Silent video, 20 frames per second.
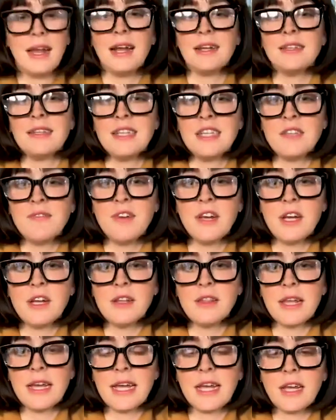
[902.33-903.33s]
has this
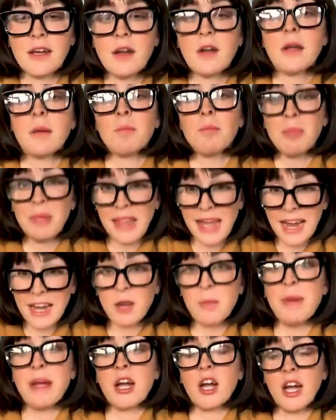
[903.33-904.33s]
very like
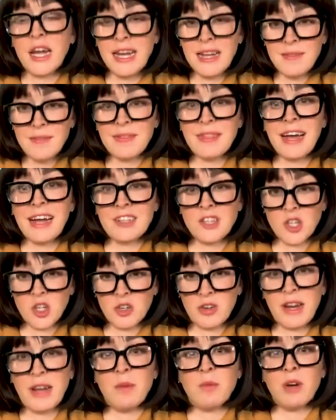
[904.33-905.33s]
blackberry. That's a
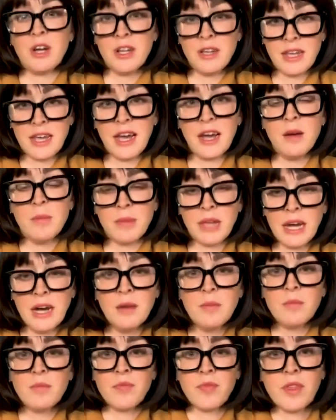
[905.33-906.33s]
great one. Yep, yep.